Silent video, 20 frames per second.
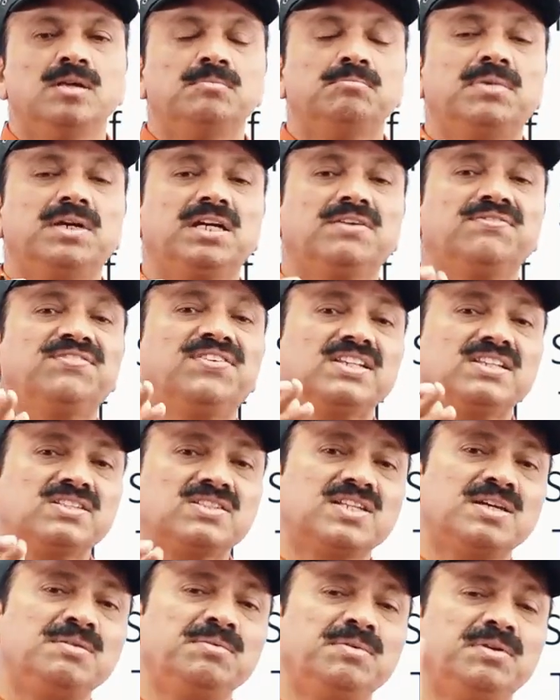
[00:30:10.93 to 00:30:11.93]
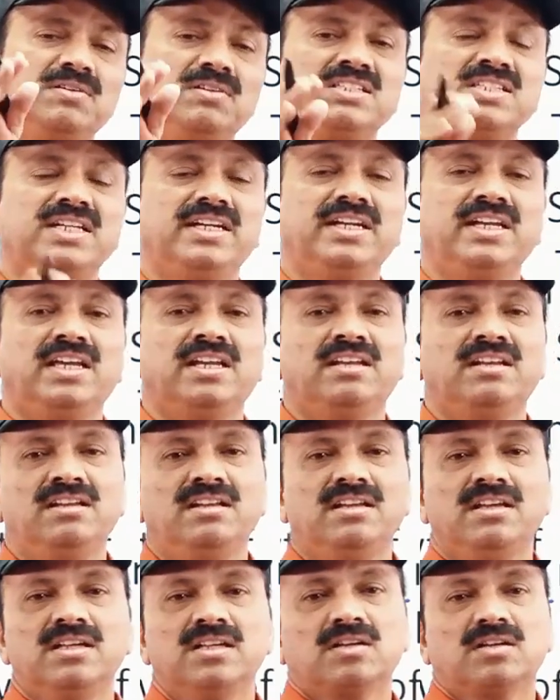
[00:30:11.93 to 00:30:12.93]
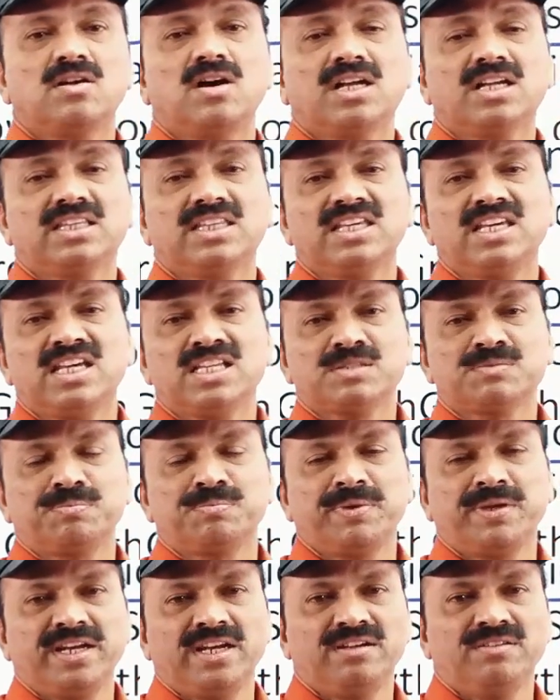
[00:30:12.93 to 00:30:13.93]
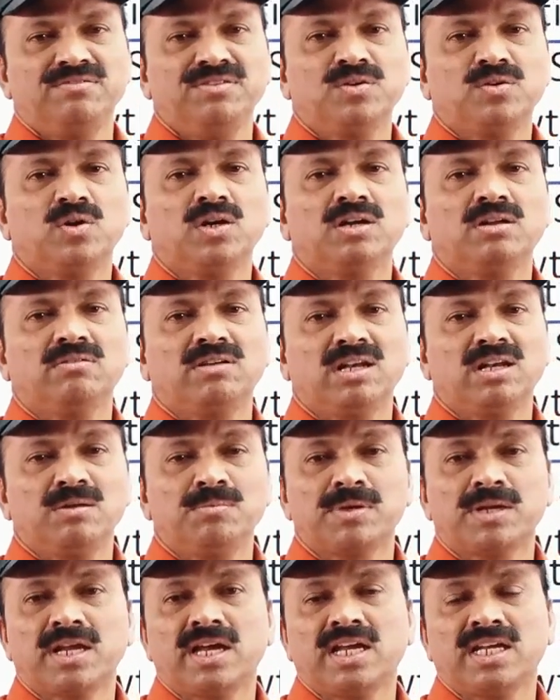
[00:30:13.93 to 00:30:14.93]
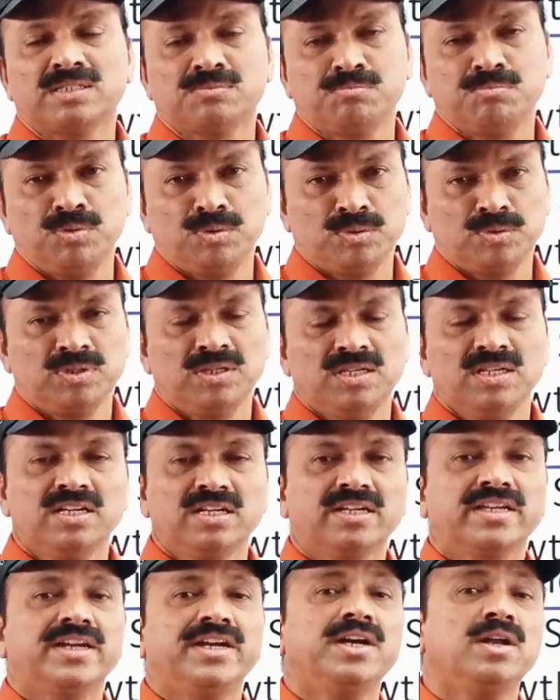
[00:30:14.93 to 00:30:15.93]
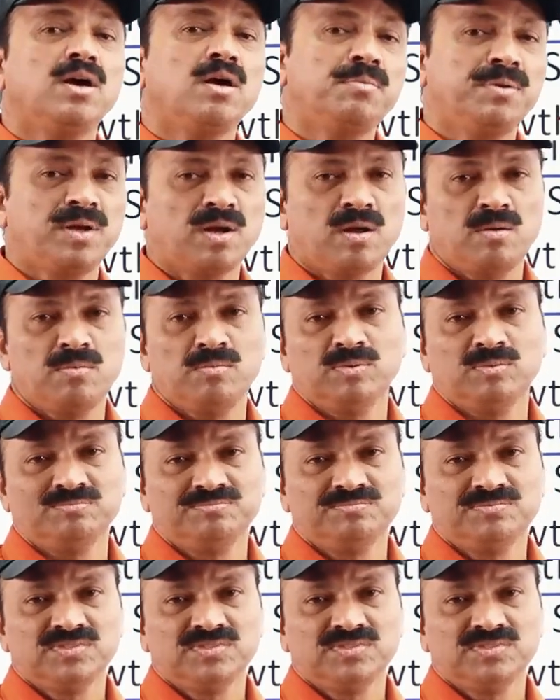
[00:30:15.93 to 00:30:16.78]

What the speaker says: But first time it was said in Kakatiya's period. Vinukonda Vallabharaya's book, Kridabhiramam.